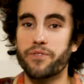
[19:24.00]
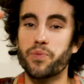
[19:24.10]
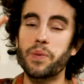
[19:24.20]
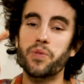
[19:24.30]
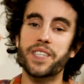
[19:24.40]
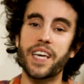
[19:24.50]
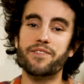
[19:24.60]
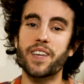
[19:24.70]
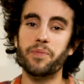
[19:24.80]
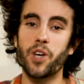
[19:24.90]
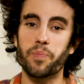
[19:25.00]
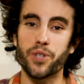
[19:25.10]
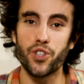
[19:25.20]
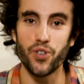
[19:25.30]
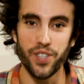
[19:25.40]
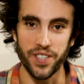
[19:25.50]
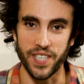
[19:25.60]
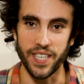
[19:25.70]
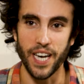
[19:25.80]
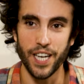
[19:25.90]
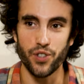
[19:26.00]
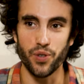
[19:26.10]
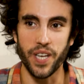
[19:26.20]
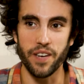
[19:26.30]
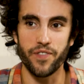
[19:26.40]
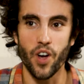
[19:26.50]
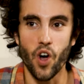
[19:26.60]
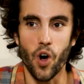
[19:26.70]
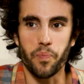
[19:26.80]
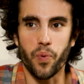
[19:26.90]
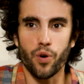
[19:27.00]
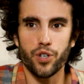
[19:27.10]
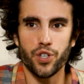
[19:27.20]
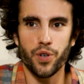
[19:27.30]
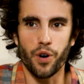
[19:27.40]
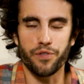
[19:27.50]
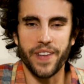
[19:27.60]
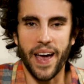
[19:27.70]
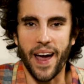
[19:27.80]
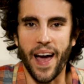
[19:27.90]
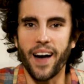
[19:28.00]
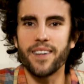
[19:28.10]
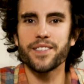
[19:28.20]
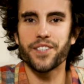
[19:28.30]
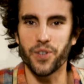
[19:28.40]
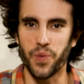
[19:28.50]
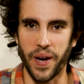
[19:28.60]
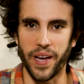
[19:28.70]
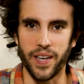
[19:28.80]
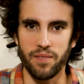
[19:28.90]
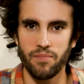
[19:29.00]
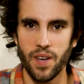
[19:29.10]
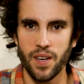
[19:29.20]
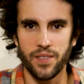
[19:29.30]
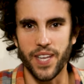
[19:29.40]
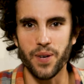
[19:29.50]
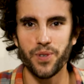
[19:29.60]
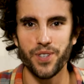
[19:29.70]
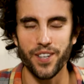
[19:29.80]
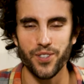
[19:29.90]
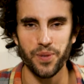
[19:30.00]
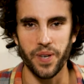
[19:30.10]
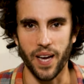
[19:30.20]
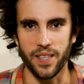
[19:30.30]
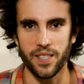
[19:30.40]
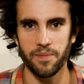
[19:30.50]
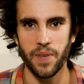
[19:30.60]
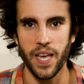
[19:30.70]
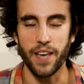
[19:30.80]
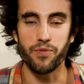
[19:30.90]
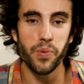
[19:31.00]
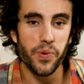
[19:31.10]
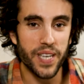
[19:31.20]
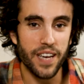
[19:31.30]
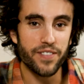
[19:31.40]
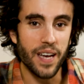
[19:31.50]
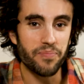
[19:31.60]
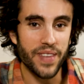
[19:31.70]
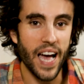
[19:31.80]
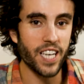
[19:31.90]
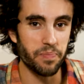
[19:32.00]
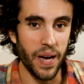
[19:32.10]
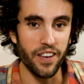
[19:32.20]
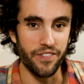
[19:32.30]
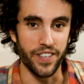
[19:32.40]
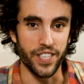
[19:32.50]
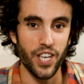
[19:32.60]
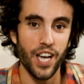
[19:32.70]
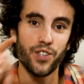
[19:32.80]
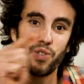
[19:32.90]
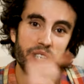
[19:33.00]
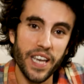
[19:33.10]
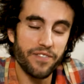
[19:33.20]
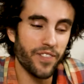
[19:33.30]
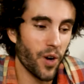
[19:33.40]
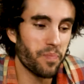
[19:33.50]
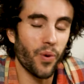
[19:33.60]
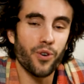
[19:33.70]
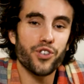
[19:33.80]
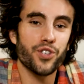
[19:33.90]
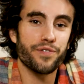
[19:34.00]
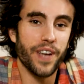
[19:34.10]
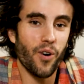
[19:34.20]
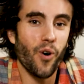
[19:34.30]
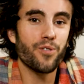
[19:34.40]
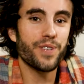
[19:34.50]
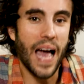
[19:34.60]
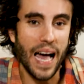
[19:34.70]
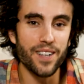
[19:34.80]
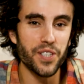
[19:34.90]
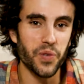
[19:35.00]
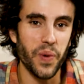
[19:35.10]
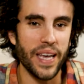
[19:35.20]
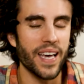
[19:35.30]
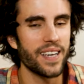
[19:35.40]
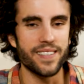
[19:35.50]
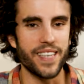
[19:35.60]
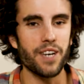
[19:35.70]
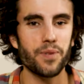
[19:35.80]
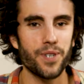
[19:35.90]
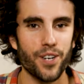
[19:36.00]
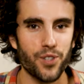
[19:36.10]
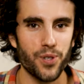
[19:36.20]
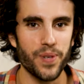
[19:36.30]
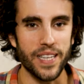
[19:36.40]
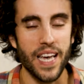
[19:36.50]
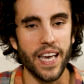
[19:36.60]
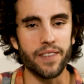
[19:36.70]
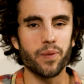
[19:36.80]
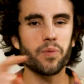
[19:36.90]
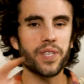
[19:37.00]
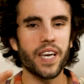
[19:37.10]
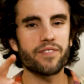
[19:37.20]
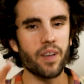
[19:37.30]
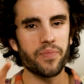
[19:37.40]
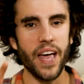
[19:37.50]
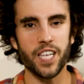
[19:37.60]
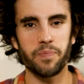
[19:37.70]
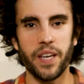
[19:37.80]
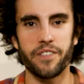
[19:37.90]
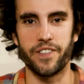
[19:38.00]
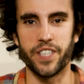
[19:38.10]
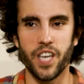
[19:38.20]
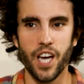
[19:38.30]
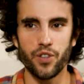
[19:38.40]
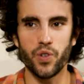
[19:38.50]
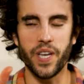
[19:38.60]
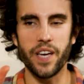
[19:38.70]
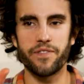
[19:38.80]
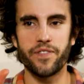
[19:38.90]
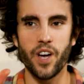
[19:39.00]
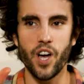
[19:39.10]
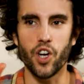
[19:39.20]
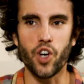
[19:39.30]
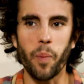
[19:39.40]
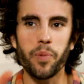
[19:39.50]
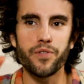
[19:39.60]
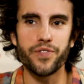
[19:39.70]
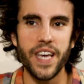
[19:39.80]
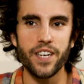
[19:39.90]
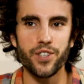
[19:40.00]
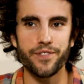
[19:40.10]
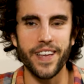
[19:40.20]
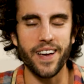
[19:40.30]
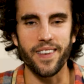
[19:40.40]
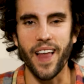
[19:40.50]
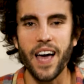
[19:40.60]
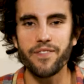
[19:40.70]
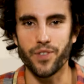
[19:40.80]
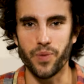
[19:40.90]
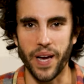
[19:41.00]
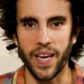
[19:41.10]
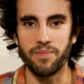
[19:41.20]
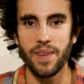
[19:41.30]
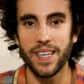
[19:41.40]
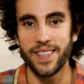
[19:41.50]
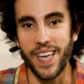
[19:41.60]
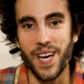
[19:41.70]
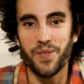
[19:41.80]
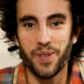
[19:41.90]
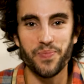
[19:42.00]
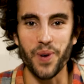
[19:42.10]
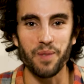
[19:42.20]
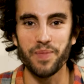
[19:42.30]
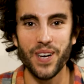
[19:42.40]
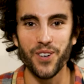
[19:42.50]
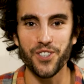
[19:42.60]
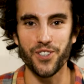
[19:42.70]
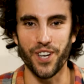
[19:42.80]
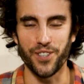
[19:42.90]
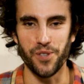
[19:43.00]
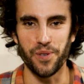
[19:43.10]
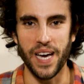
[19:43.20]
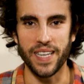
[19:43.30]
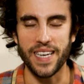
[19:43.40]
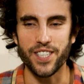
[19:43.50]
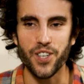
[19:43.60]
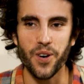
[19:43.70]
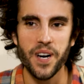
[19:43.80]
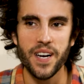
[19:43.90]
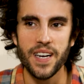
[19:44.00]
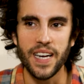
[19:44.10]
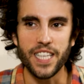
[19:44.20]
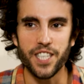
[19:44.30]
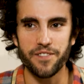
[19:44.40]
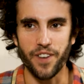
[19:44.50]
if we would give them the opportunity to give a portion of their health away, they would not do that. If we would give them tax benefits to give a portion of their own health away, they would not do that. If we would give them tax benefits to give a couple of years of their life away, they would probably also not do that. And so it's